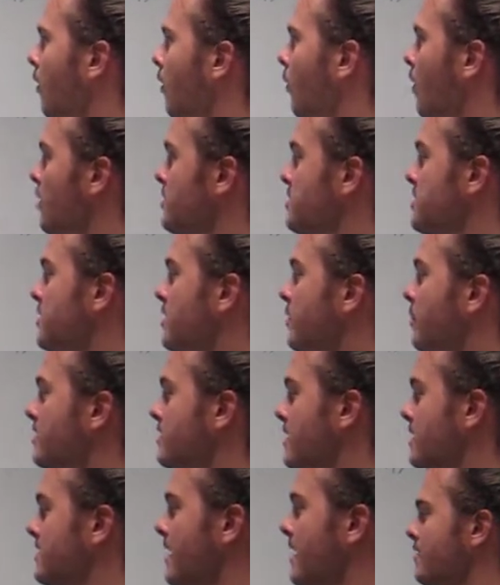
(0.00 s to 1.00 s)
Once a sequence
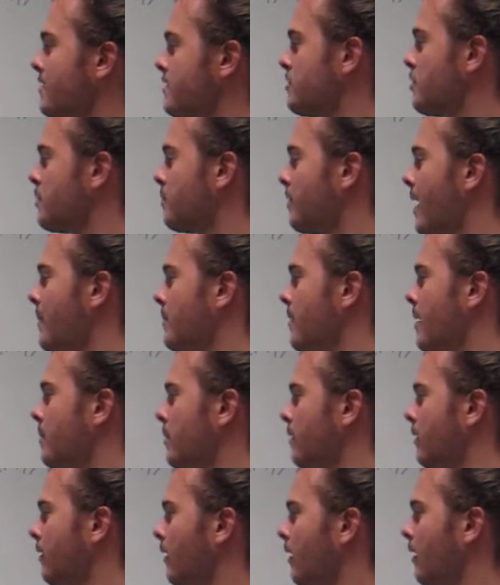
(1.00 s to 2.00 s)
gets to a prime
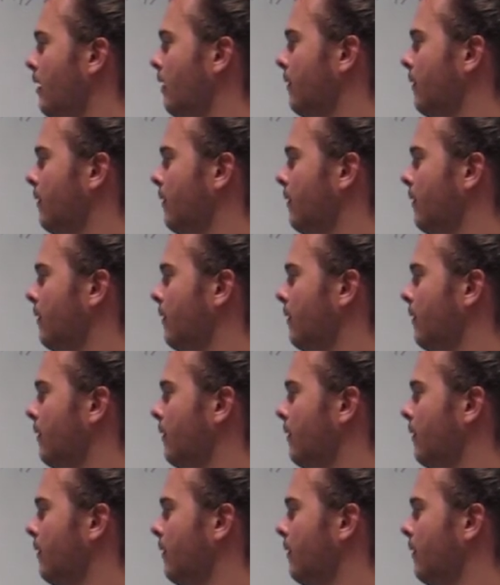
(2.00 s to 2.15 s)
number,